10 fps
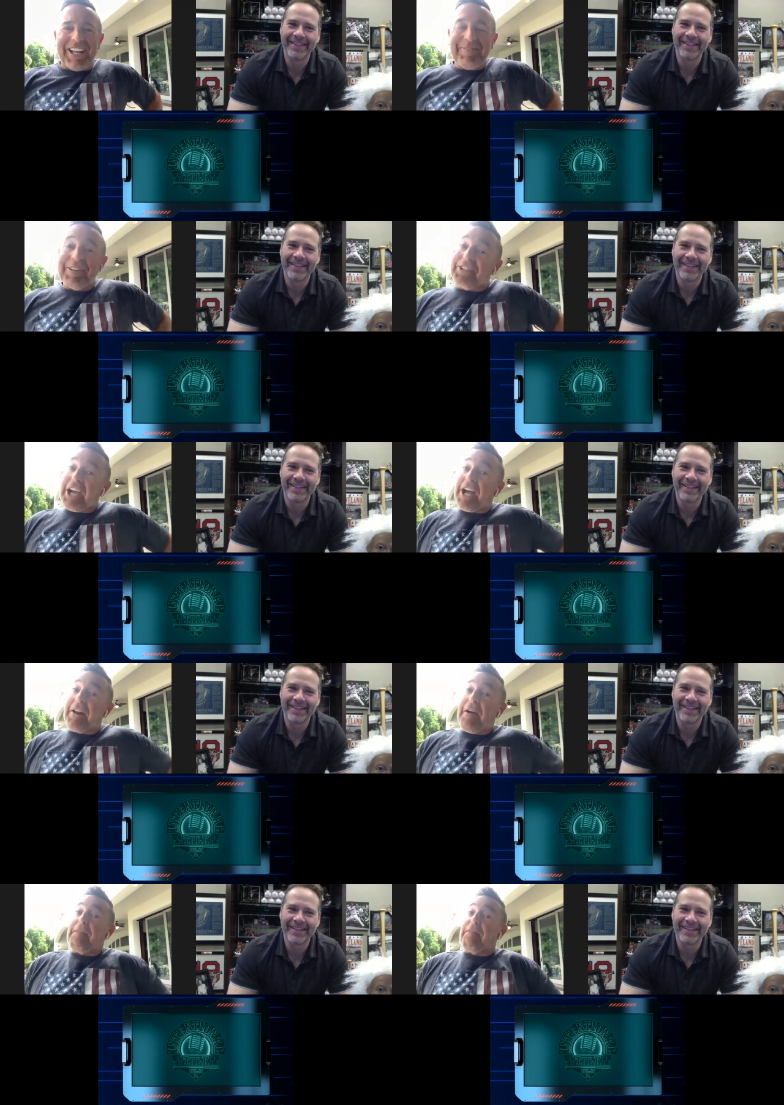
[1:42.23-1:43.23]
Speaker 1: Uncle
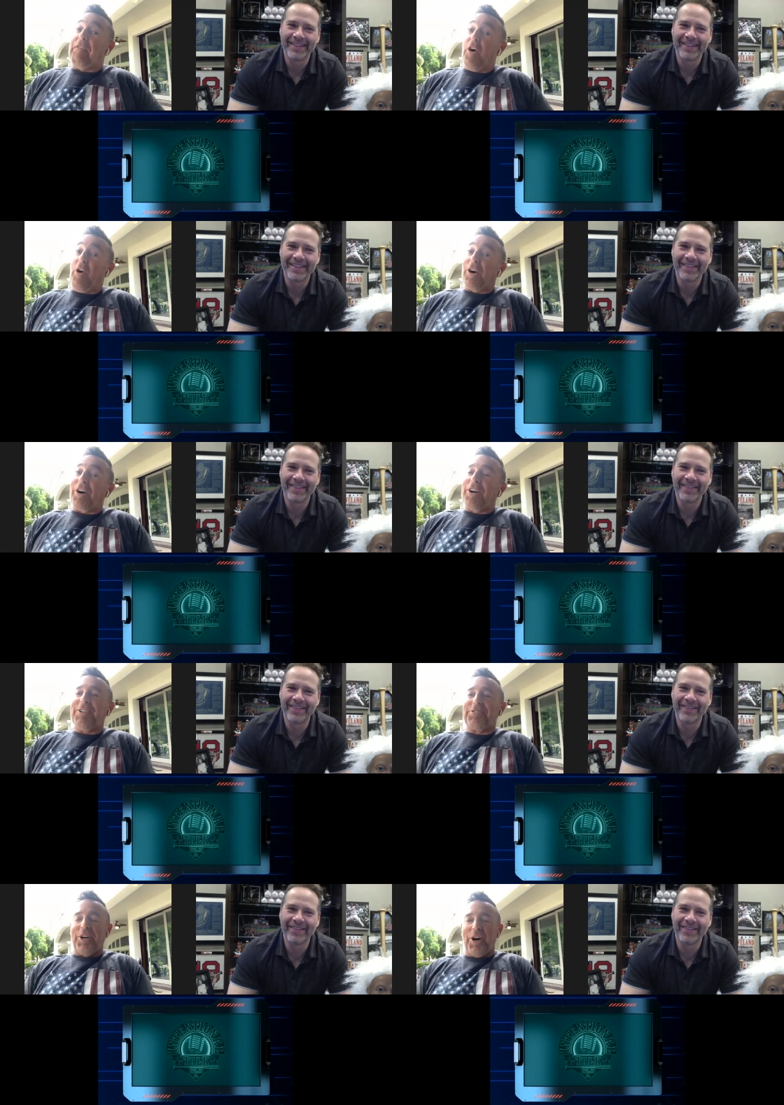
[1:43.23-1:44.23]
Kevin's got
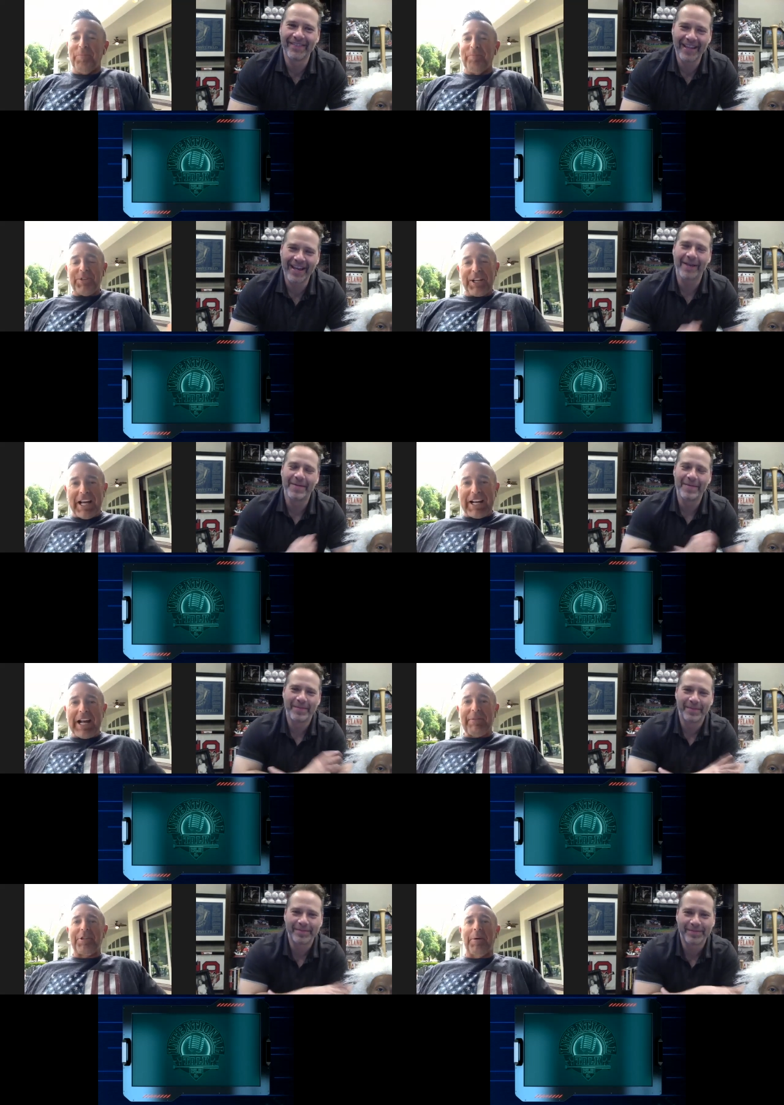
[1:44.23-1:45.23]
four, yeah. so
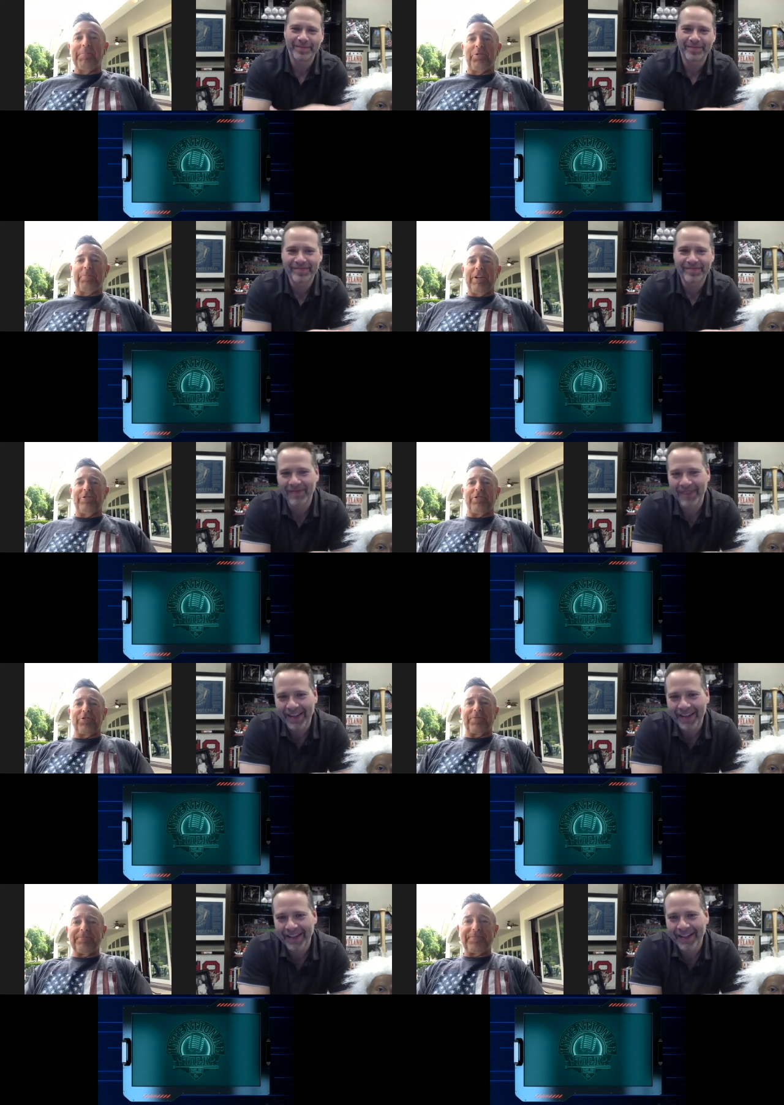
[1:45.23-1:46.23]
you got to have something
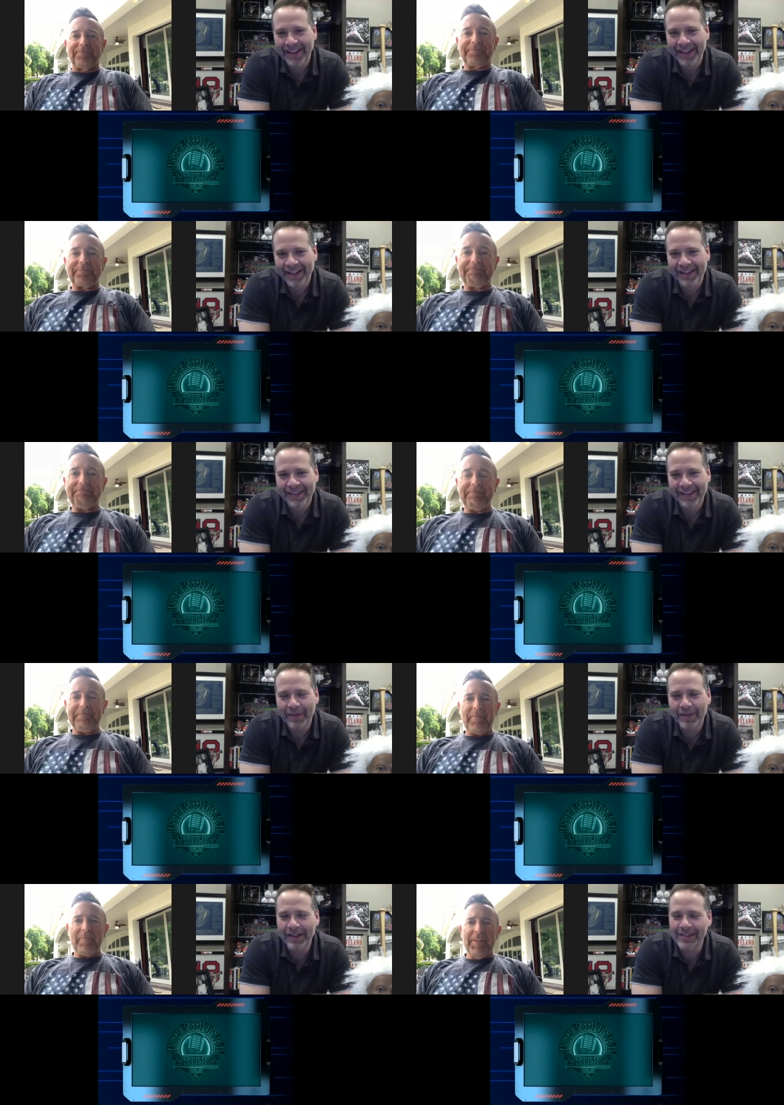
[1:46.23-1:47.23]
spacious.
Speaker 2: Yeah,
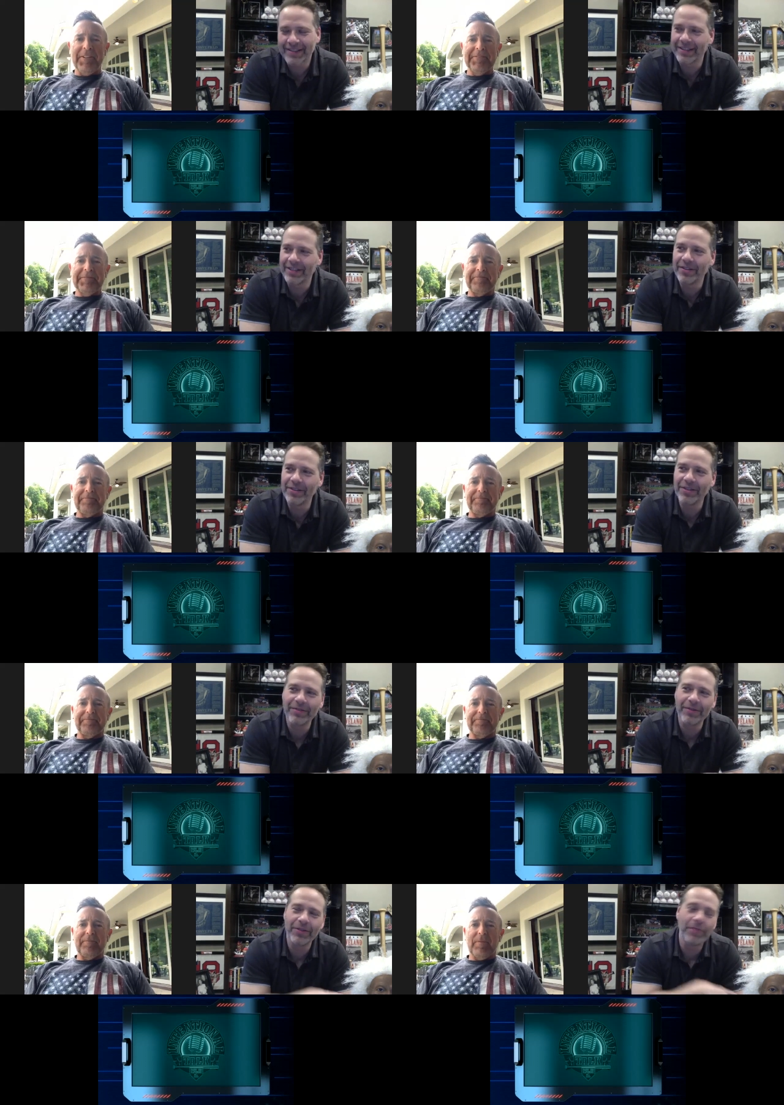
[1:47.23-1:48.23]
but listen, you,
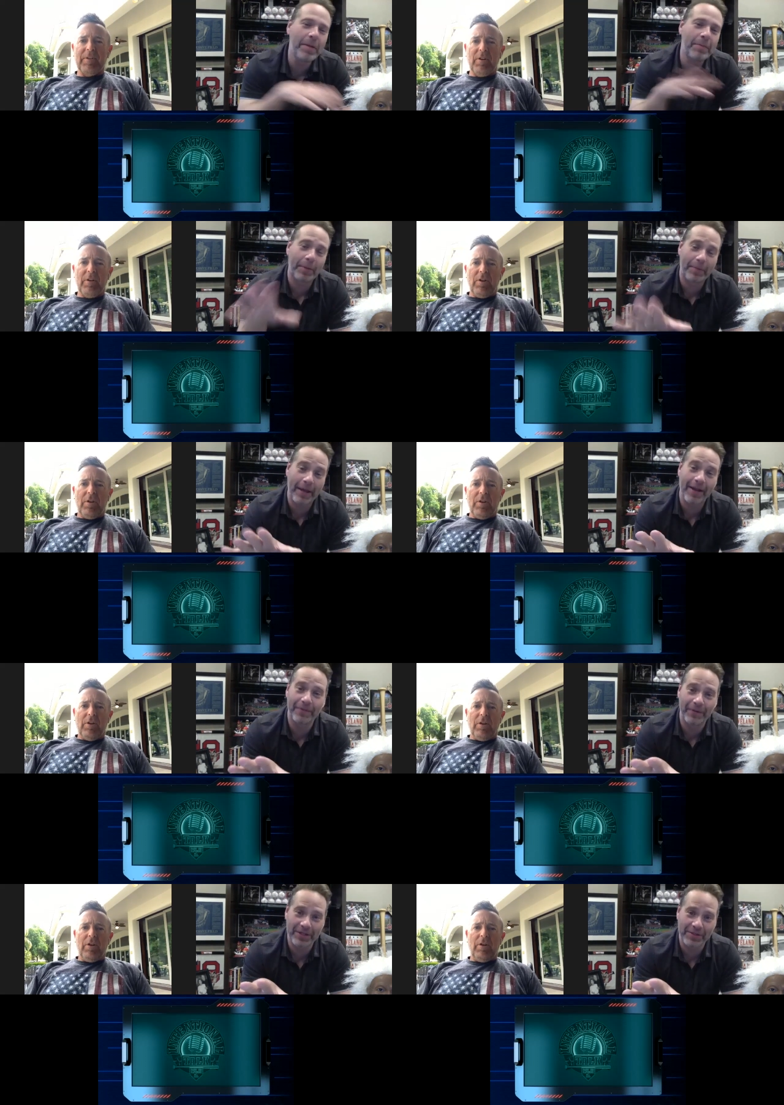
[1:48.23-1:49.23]
you you've been
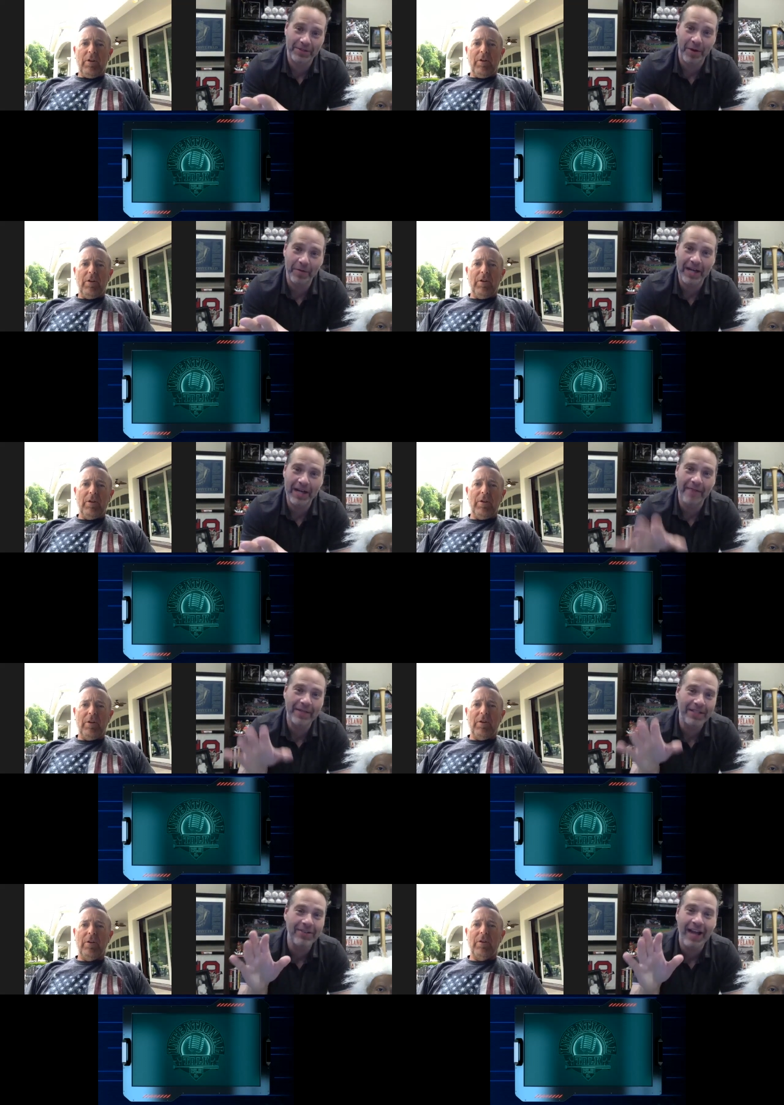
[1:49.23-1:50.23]
prepared for this moment. I
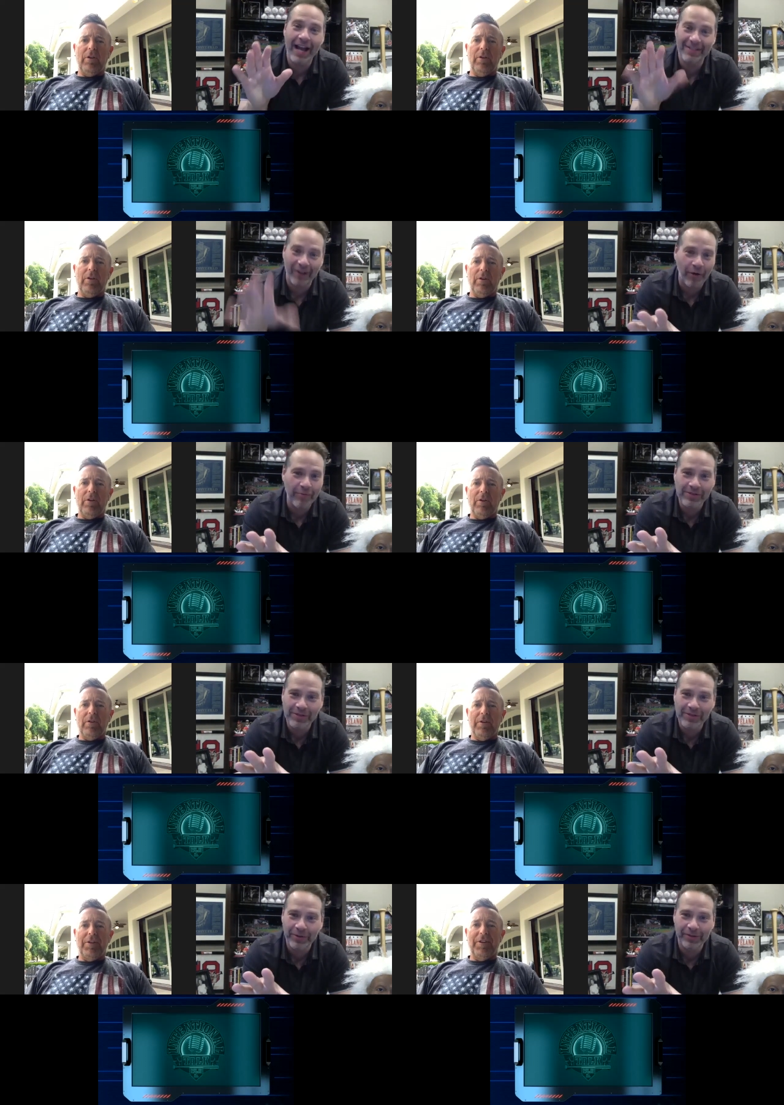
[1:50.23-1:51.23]
mean, you guys
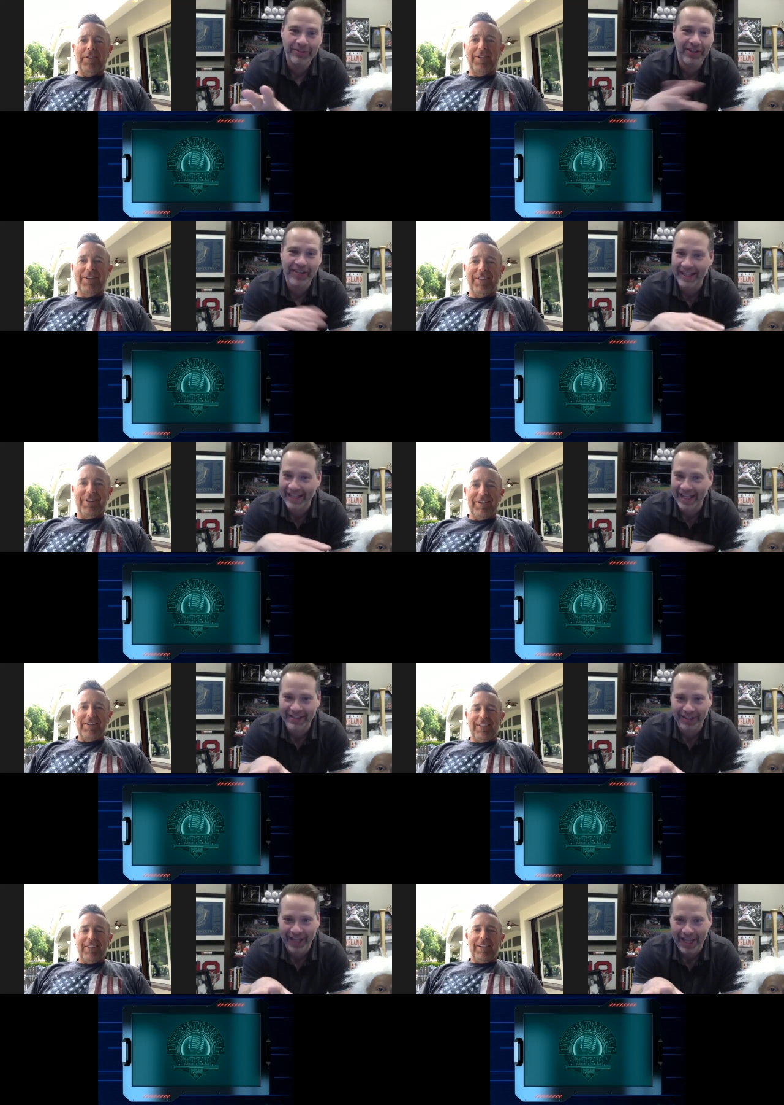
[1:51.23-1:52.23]
homeschooled, so you got the
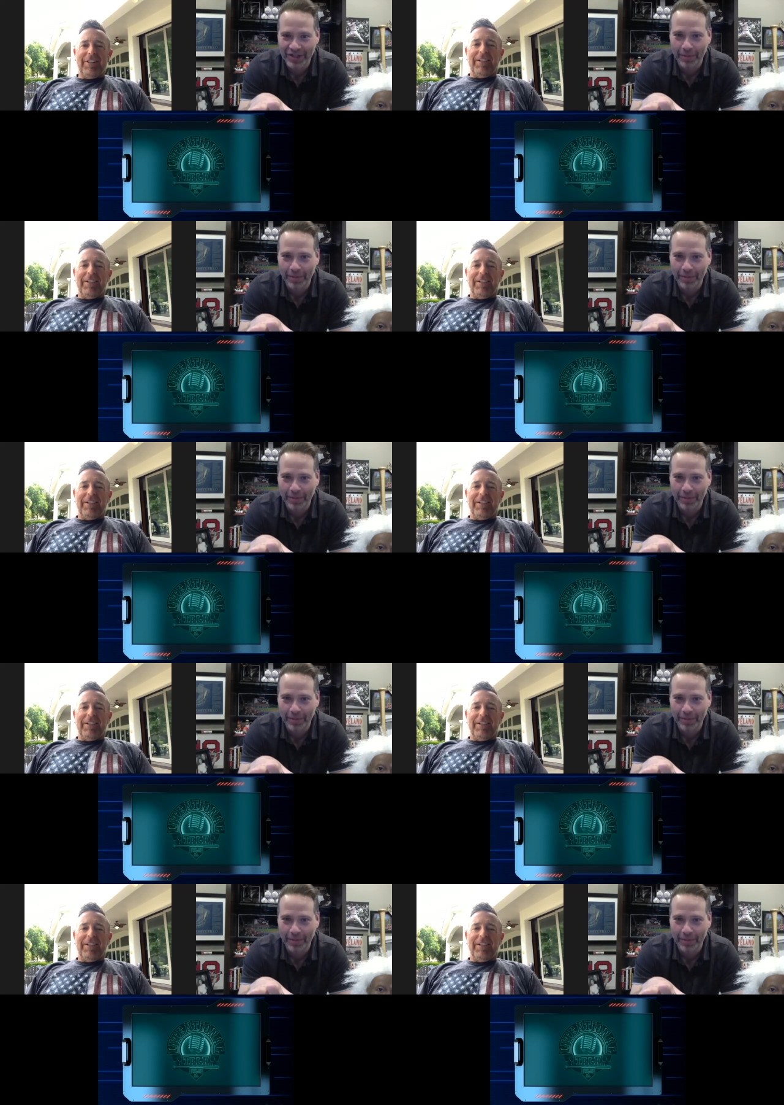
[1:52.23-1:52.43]
education